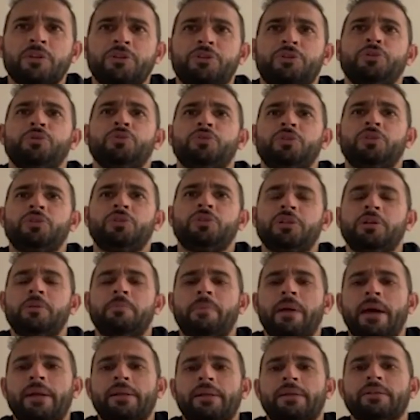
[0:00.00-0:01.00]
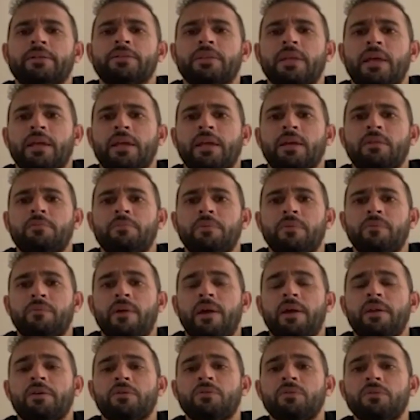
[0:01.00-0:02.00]
2-3 batters they can be
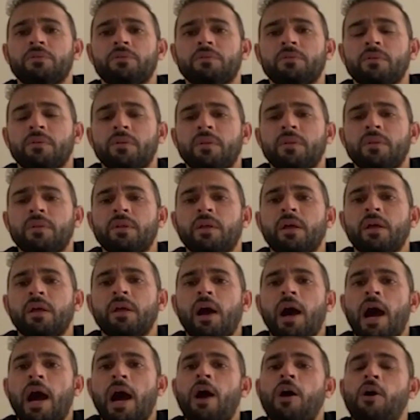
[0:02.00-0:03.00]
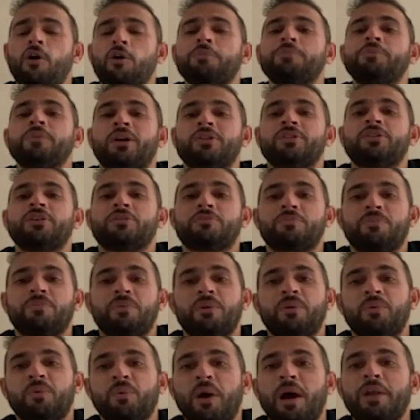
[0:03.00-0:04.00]
very good. I hope not just for
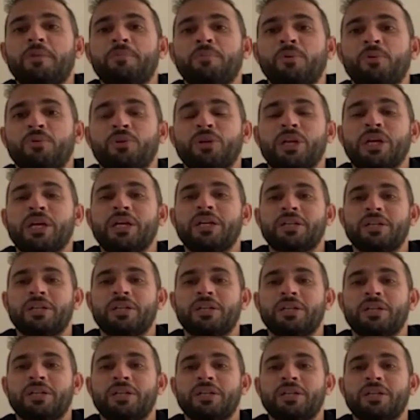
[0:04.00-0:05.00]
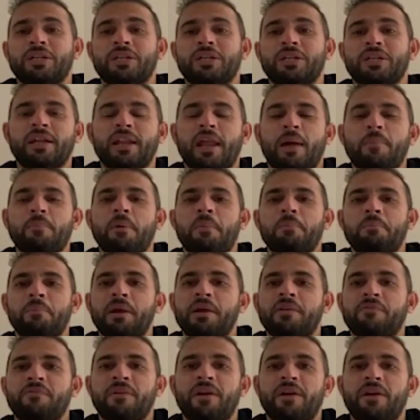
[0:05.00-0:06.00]
white ball cricket, T20 cricket, I'm a
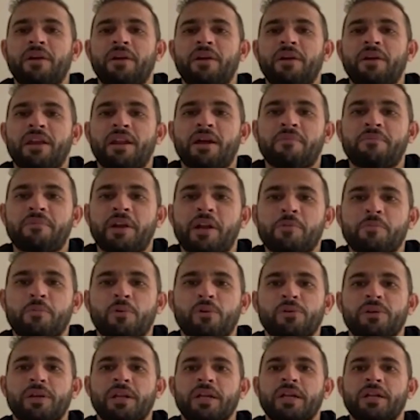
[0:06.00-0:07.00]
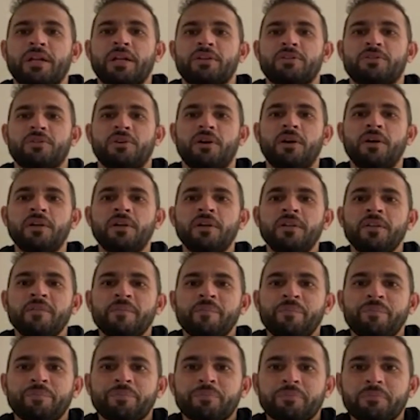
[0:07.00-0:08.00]
big fan of red ball cricket, so
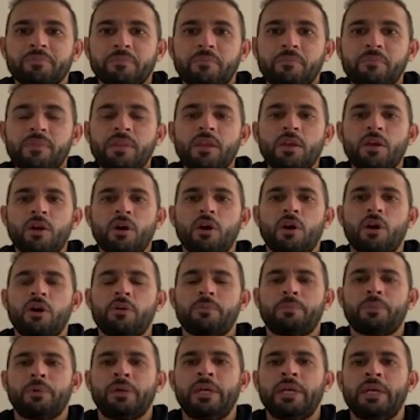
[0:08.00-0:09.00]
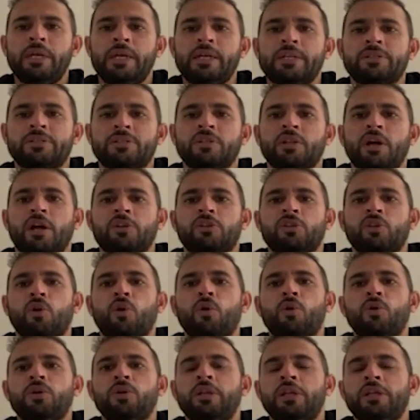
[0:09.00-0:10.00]
hopefully it's not the
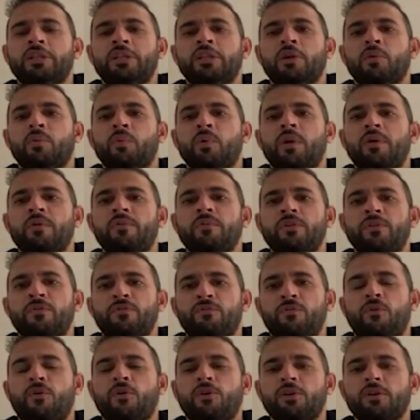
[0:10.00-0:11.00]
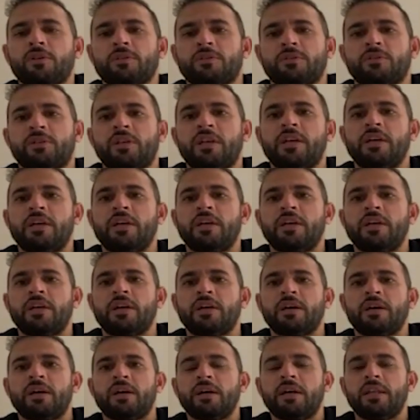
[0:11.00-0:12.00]
only thing where we focus here
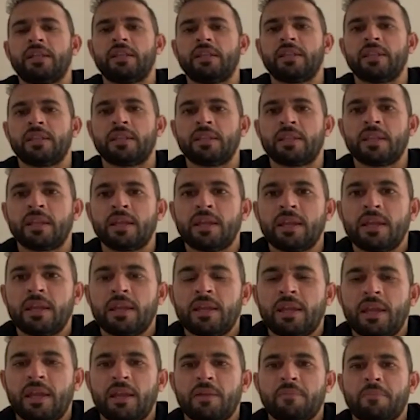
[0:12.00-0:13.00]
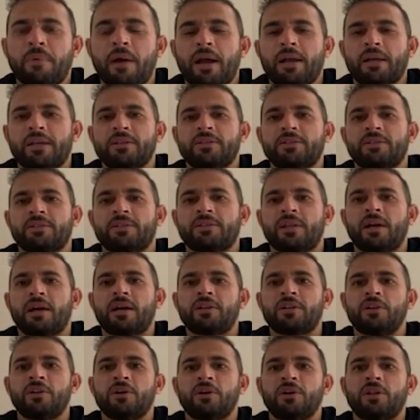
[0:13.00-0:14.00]
in Pakistan, you
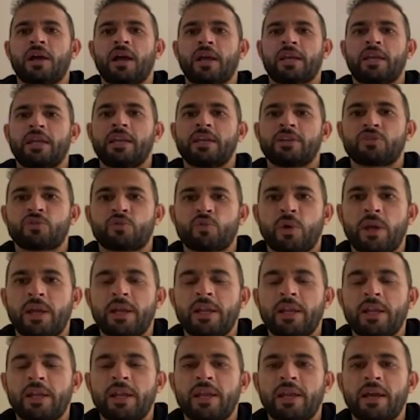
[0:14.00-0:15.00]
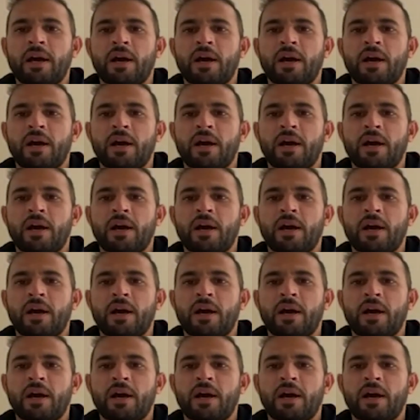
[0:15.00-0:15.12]
know, like in Australia,